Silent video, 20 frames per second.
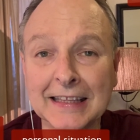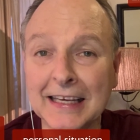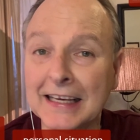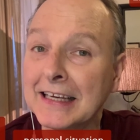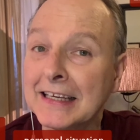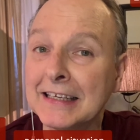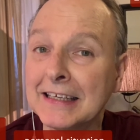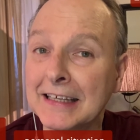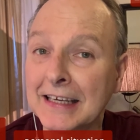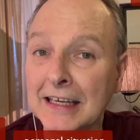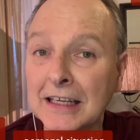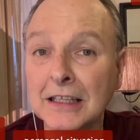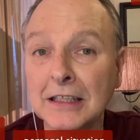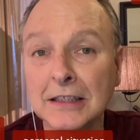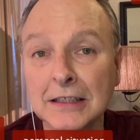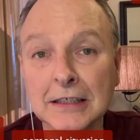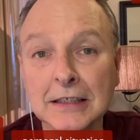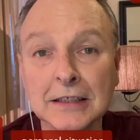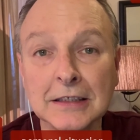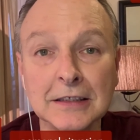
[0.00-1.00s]
They can
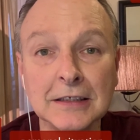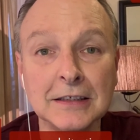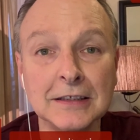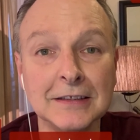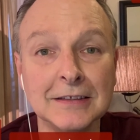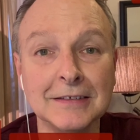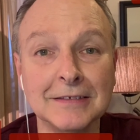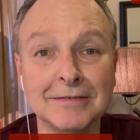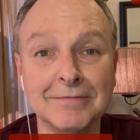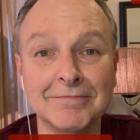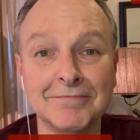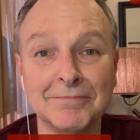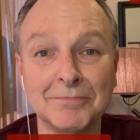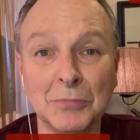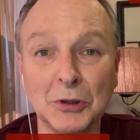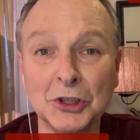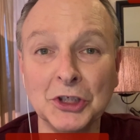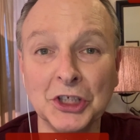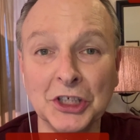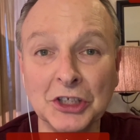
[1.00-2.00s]

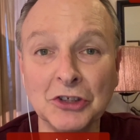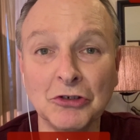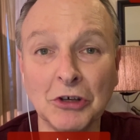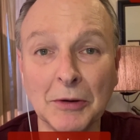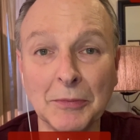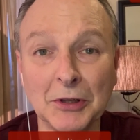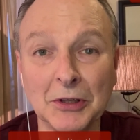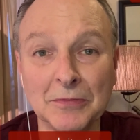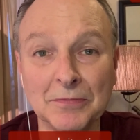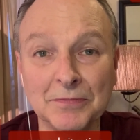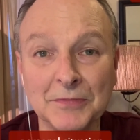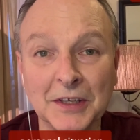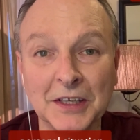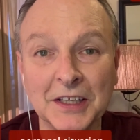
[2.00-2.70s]
put you in trouble.